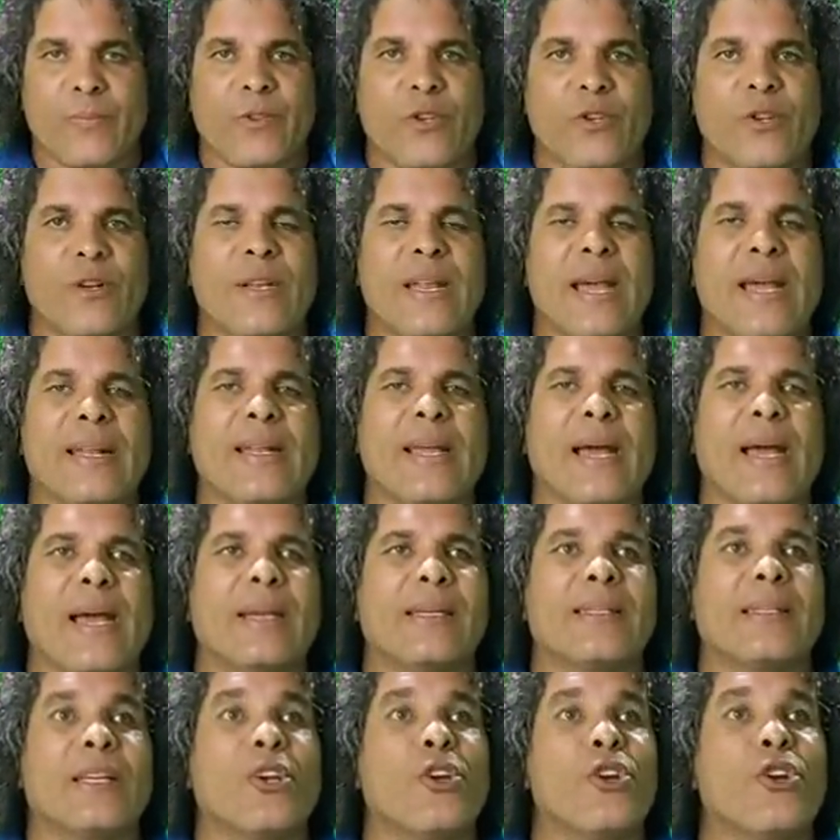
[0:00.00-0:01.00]
Good night,
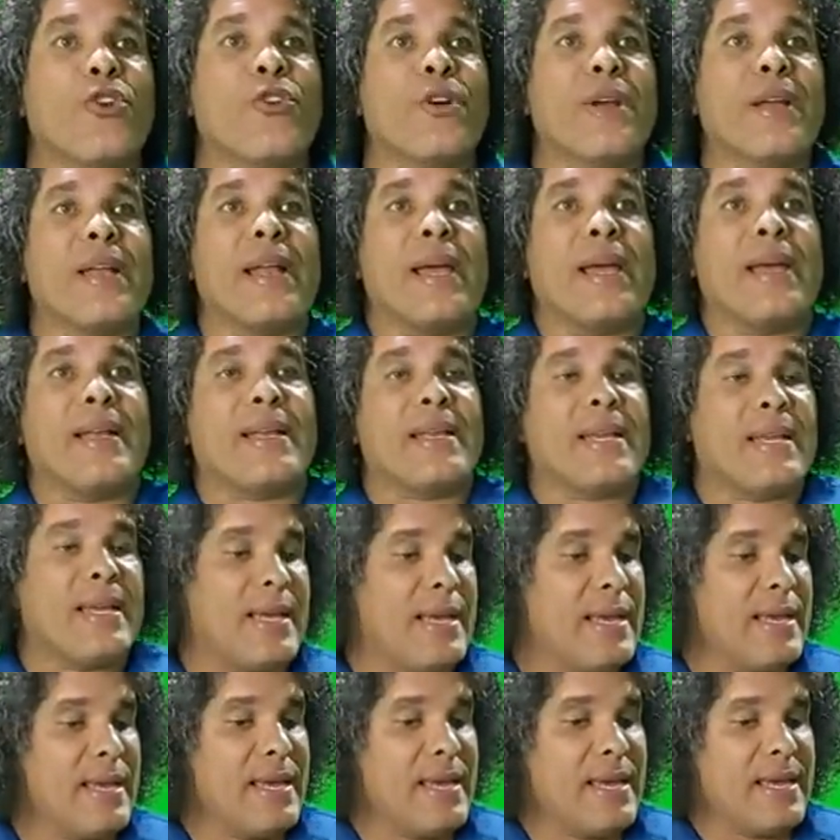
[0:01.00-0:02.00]
guys. A good, great night.
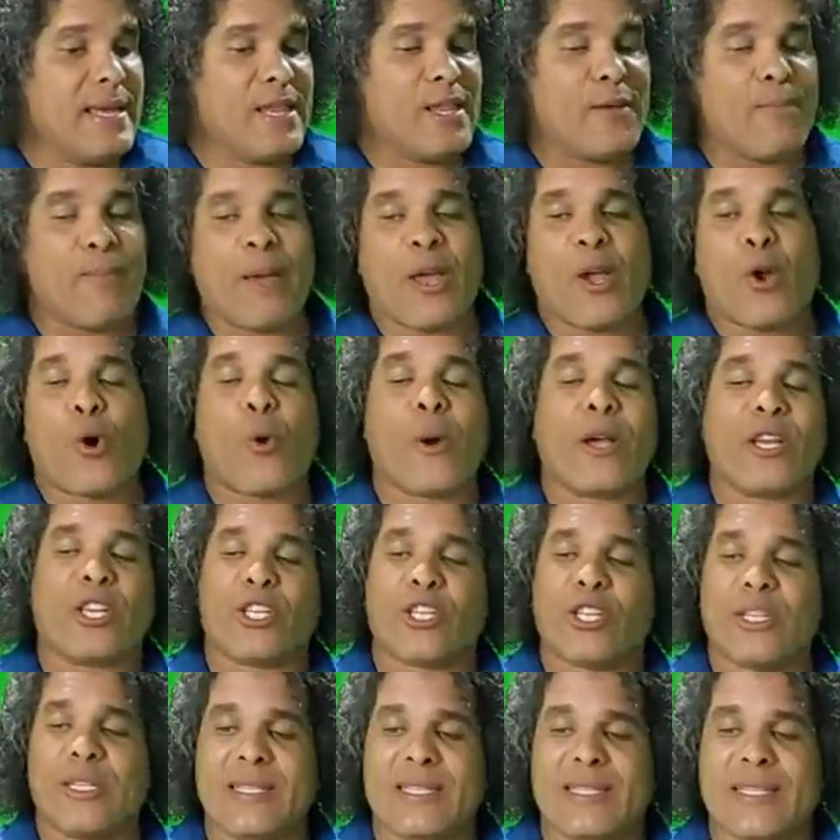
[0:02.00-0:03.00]
The big
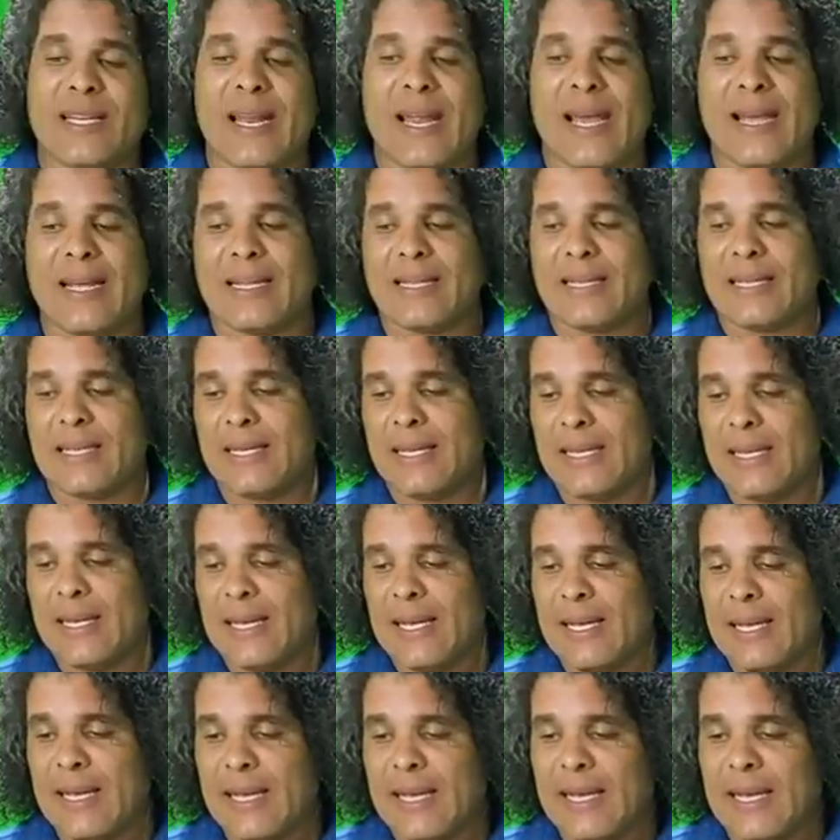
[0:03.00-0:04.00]
question tonight
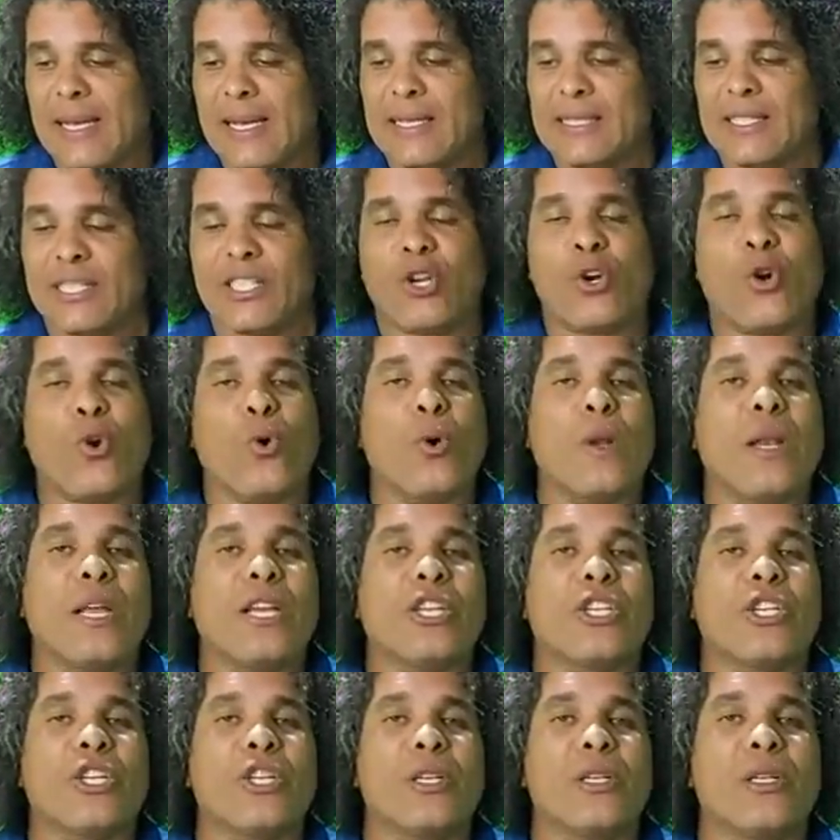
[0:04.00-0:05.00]
is the
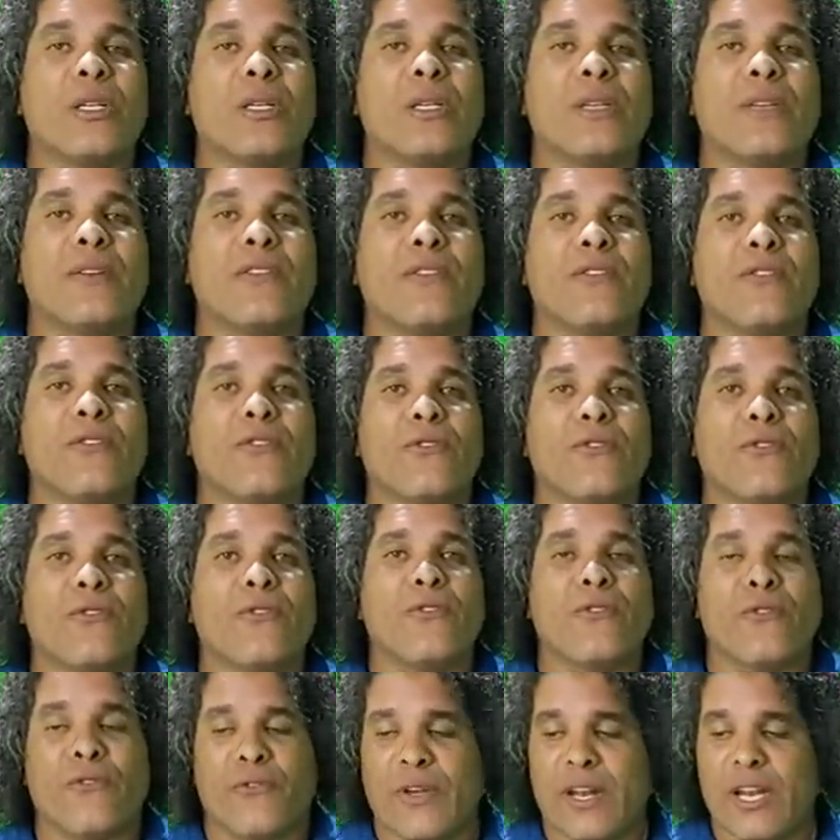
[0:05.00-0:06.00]
coalition
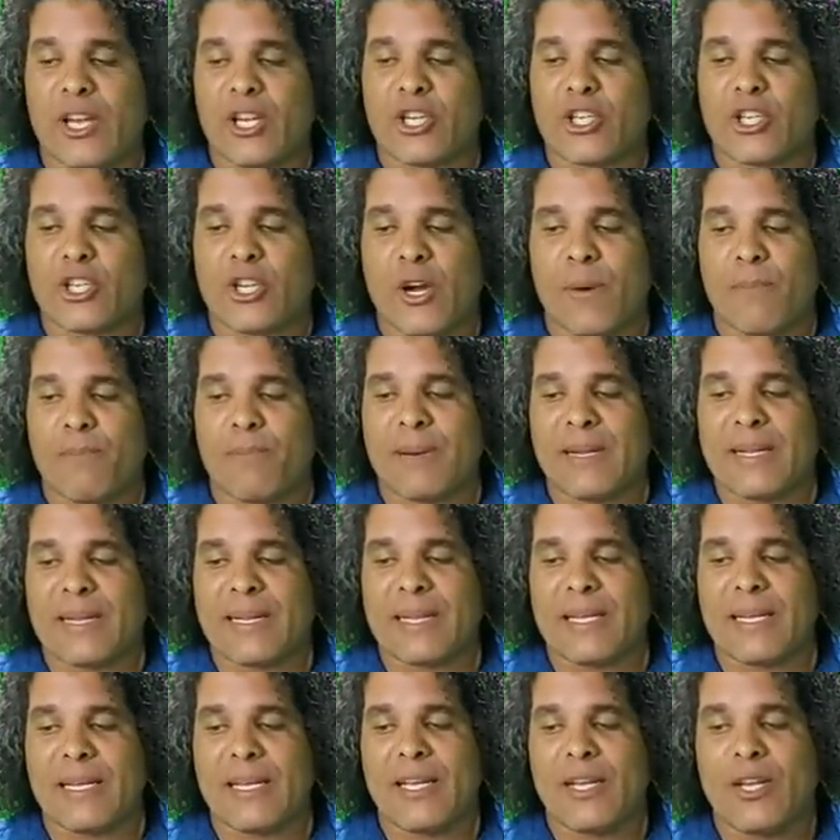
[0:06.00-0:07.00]
finished
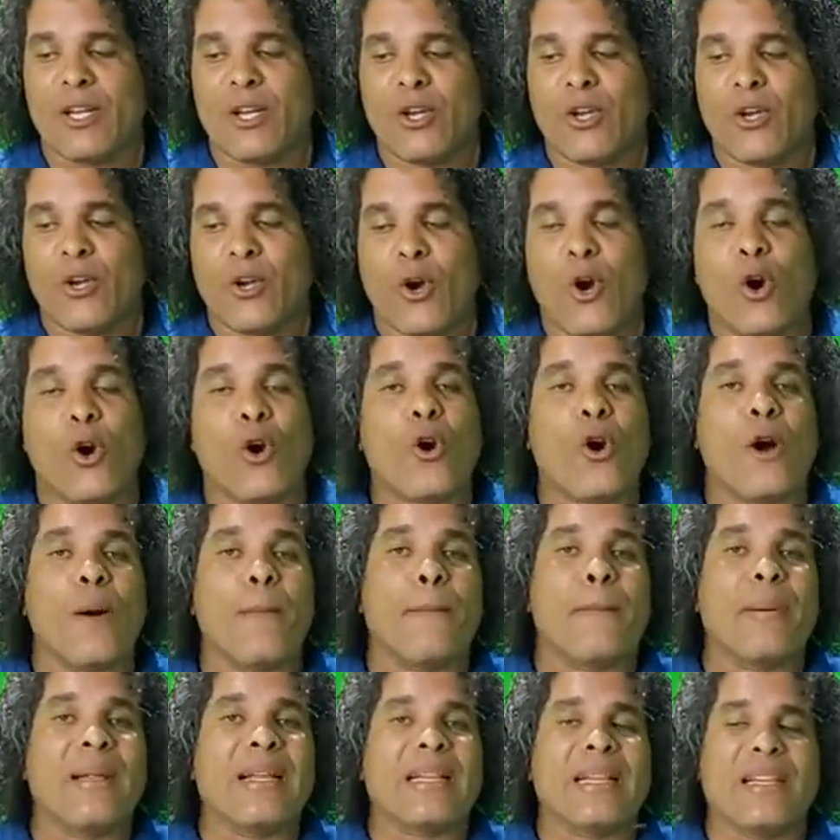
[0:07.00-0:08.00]
completely or
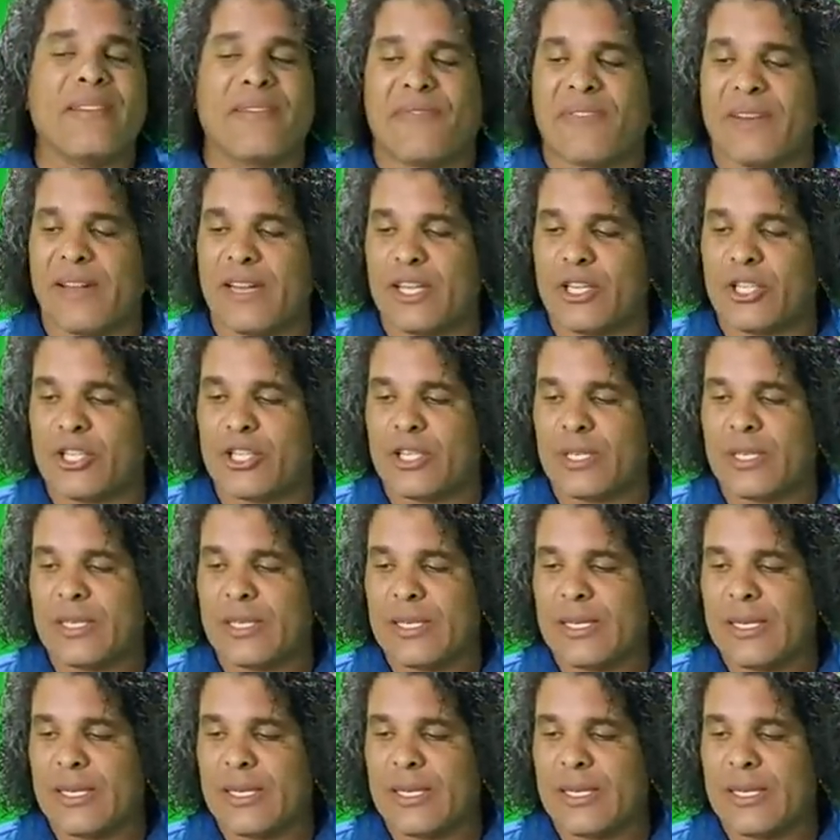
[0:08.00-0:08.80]
completely finished?